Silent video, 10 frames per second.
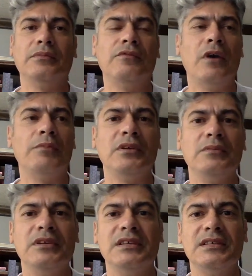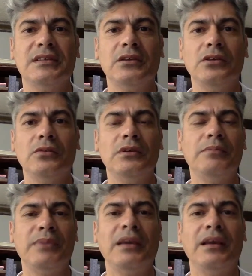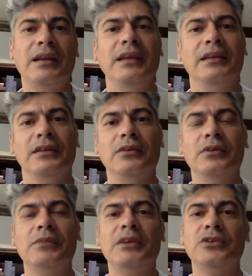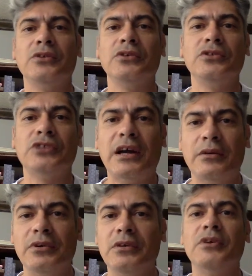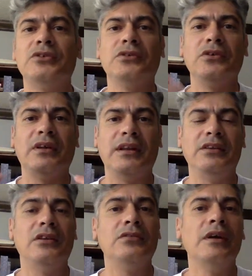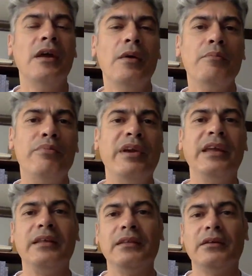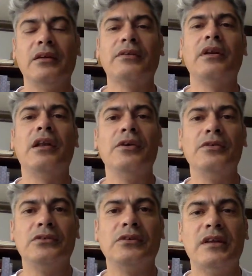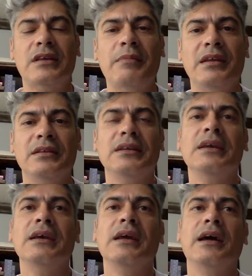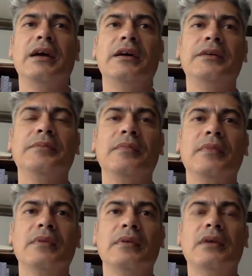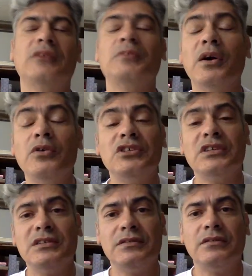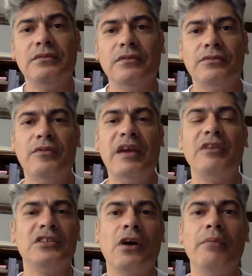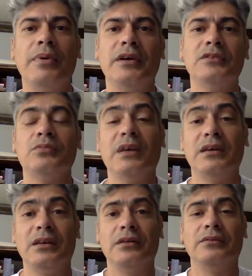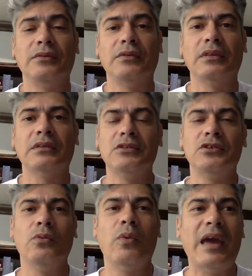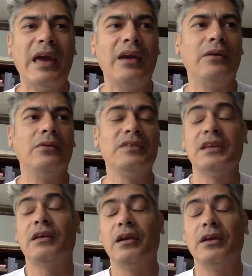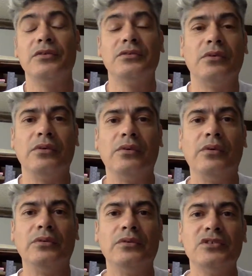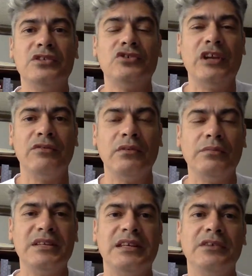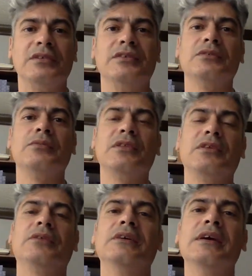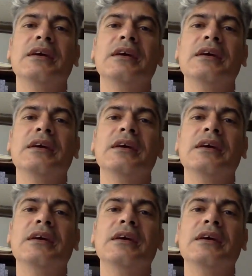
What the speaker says: farming communities, that you want to be clean, you want to make sure you shower, you make sure you're clean, you don't bring clothes or contaminated exposures to various compounds where, you know, that you wear or say clothes or just general materials with you.